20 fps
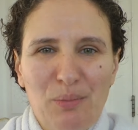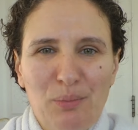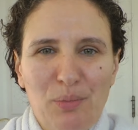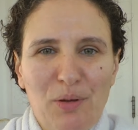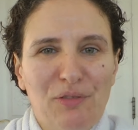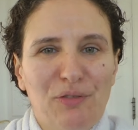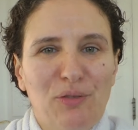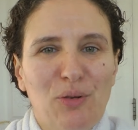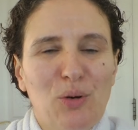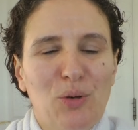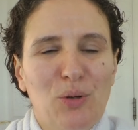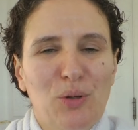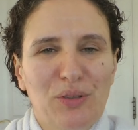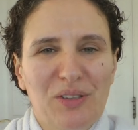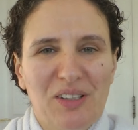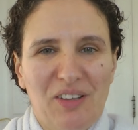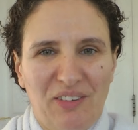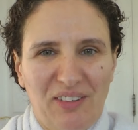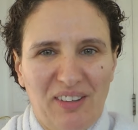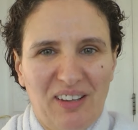before
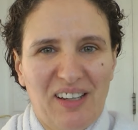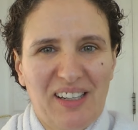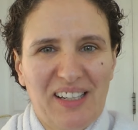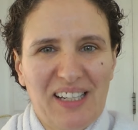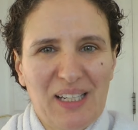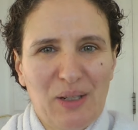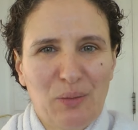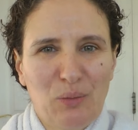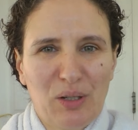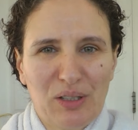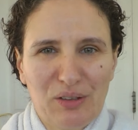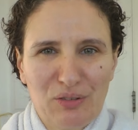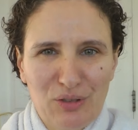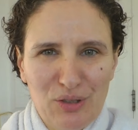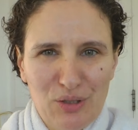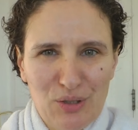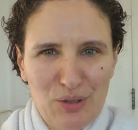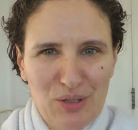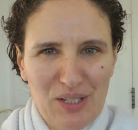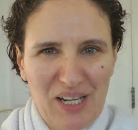deciding what to
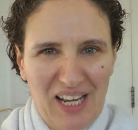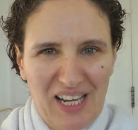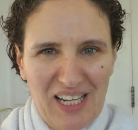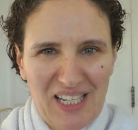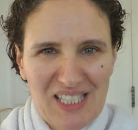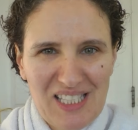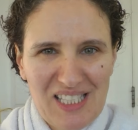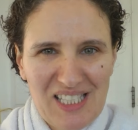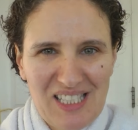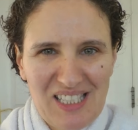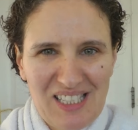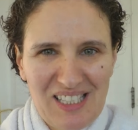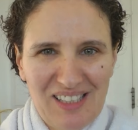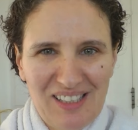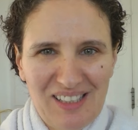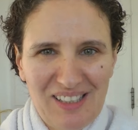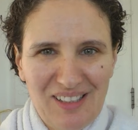do next.